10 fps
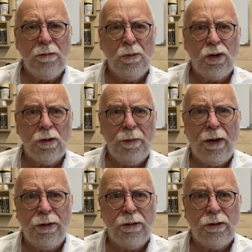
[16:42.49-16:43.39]
muscle
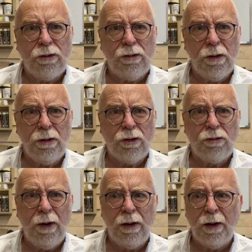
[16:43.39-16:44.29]
mass and
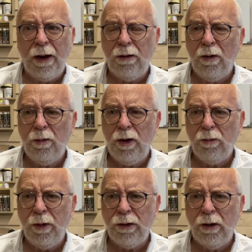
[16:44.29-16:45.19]
strength like nobody's
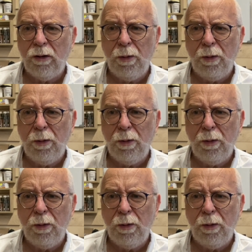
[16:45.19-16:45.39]
business.